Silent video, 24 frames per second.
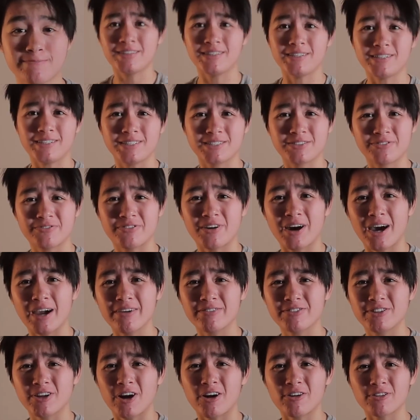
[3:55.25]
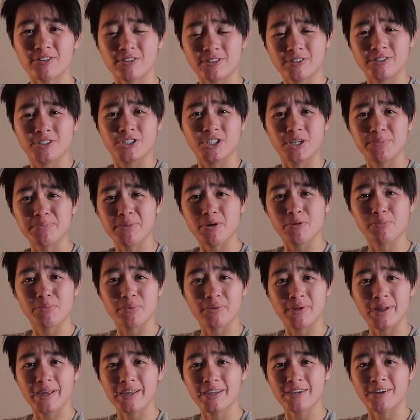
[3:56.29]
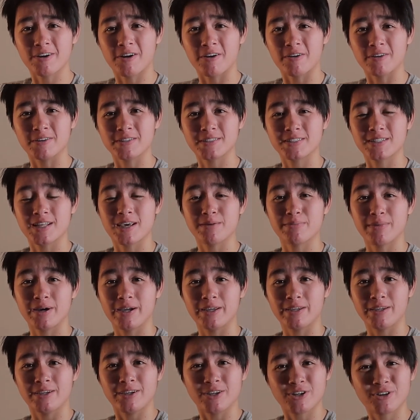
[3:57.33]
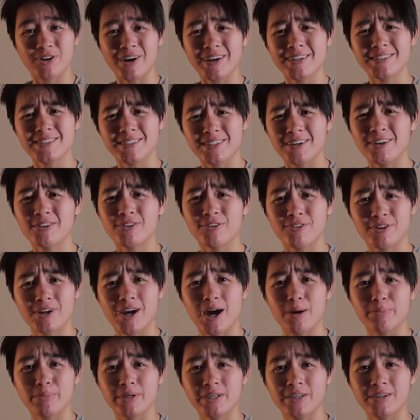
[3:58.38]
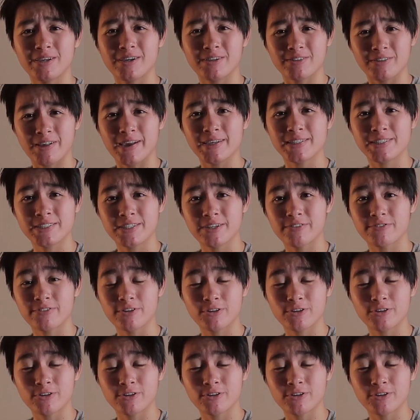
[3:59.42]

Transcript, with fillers: these $5 jumbo playing cards that my crazy uncle got me last year